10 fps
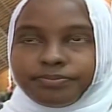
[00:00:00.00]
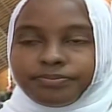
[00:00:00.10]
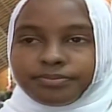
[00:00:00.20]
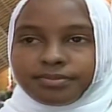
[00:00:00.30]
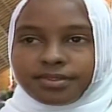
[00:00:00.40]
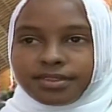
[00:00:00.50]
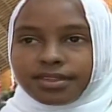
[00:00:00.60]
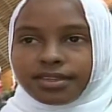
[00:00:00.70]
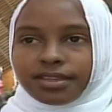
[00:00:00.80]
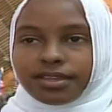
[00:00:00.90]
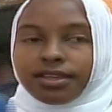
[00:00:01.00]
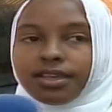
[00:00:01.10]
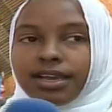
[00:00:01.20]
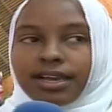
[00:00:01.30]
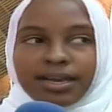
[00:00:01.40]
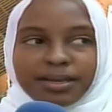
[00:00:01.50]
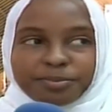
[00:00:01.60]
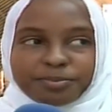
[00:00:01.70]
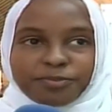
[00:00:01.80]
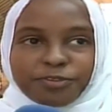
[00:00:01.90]
Um, for me, I think
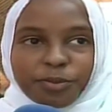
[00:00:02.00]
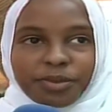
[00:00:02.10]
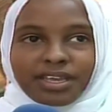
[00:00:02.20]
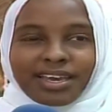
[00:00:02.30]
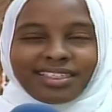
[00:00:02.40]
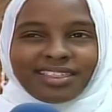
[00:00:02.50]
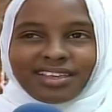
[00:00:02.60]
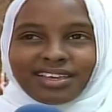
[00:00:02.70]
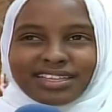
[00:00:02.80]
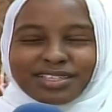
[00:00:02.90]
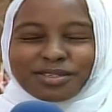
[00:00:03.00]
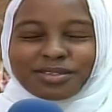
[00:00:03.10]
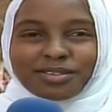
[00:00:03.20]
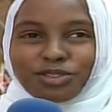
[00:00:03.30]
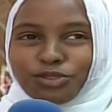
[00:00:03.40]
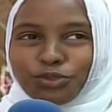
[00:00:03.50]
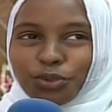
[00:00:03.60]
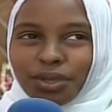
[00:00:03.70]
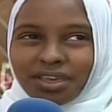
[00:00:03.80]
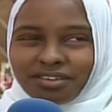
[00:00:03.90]
it's too heavy,
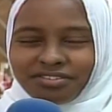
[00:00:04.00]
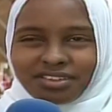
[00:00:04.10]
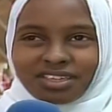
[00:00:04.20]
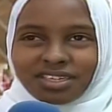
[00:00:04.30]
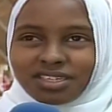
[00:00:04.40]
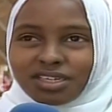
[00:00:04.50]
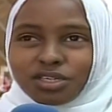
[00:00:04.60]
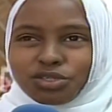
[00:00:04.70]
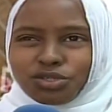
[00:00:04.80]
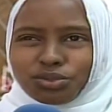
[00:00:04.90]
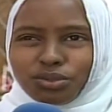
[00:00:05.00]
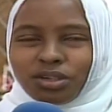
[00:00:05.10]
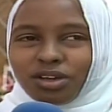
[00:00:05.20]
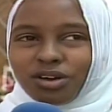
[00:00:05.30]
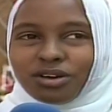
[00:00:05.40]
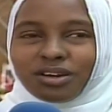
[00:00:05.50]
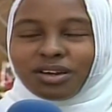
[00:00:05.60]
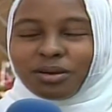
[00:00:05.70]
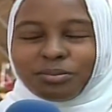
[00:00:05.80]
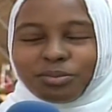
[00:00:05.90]
too long, boring,
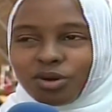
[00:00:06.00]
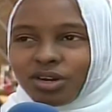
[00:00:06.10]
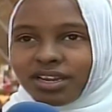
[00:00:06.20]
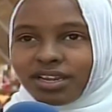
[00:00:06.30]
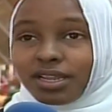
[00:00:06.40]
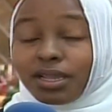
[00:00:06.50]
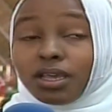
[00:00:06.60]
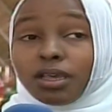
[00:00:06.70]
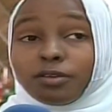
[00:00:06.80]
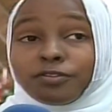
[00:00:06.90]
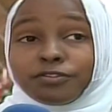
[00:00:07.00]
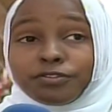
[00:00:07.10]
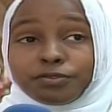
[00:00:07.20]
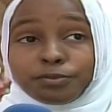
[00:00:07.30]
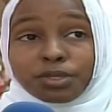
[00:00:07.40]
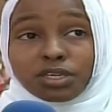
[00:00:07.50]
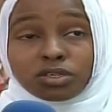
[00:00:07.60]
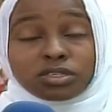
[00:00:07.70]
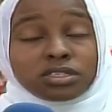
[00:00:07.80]
because you, from